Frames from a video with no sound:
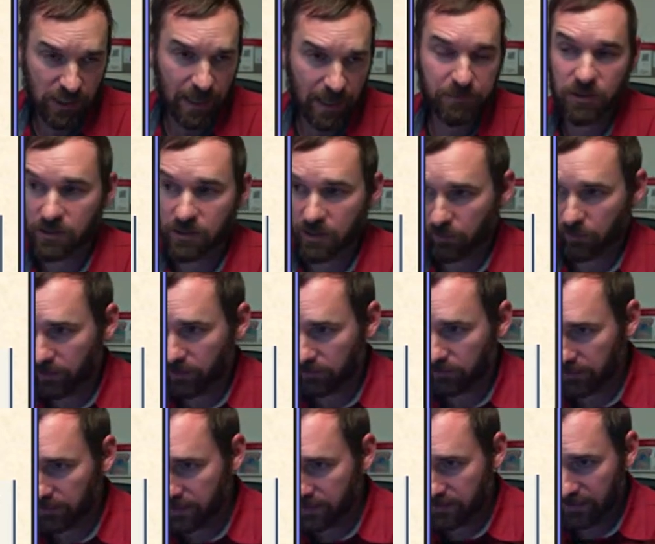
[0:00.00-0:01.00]
chapters that we are
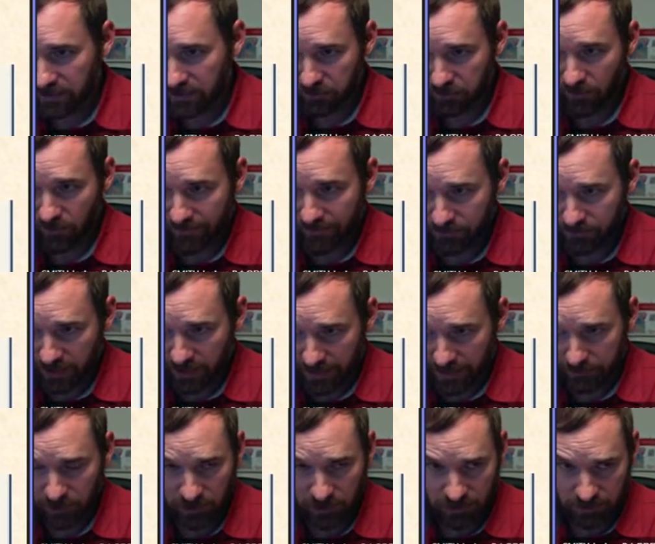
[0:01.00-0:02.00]
releasing as draft
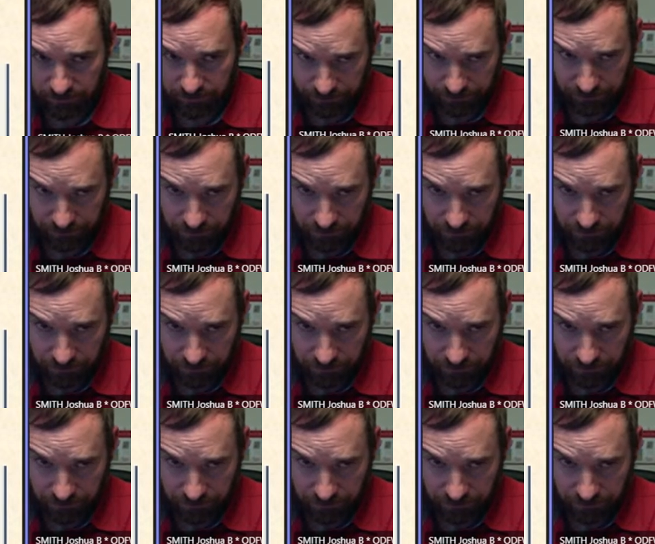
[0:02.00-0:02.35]
chapters.